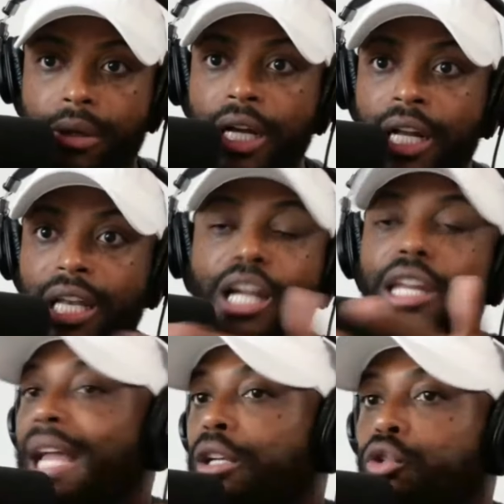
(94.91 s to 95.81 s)
Looked
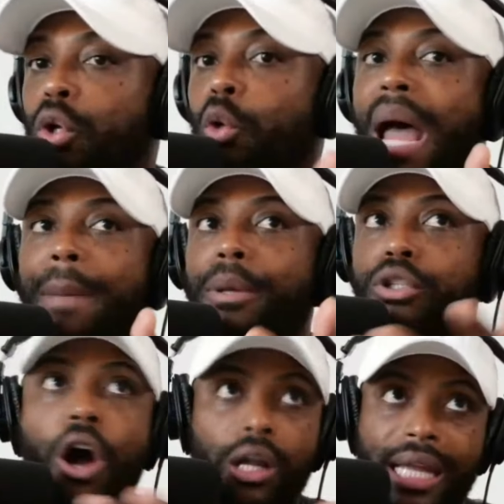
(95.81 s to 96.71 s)
like a drill rapper,
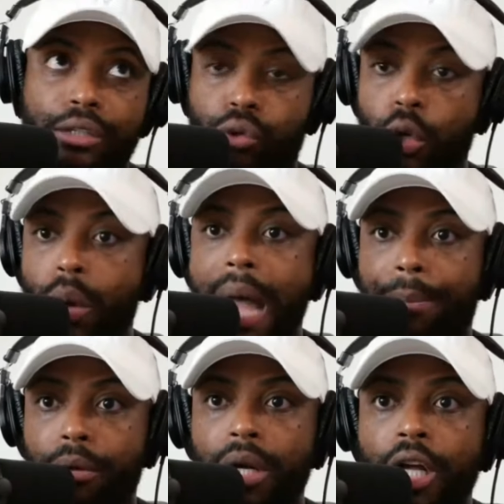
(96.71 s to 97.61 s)
talked like a drill rapper.
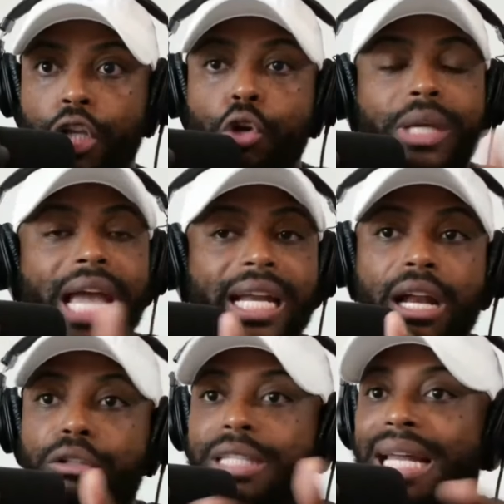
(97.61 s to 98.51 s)
You can't
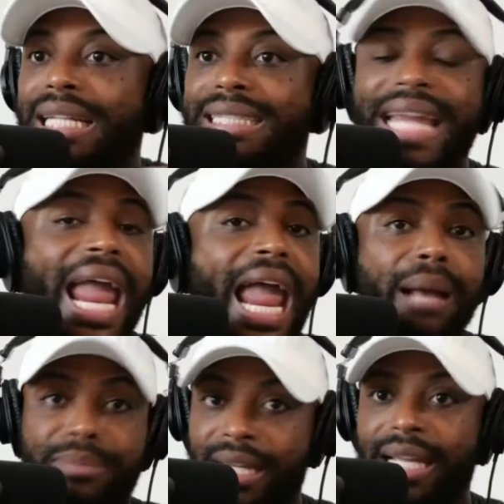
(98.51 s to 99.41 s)
understand a damn
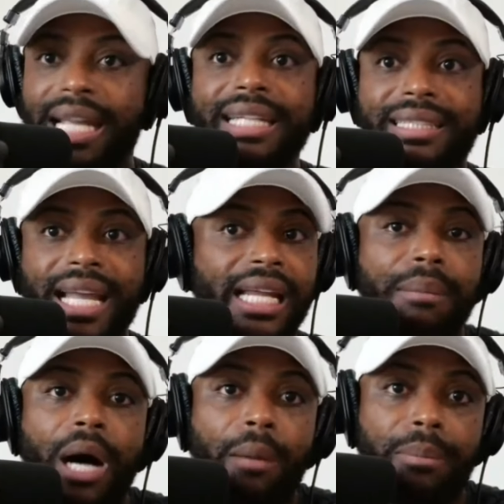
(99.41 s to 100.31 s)
thing he's saying. He
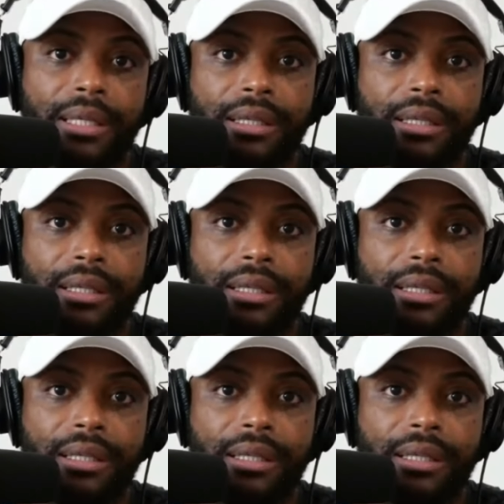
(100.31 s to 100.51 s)
mumbling.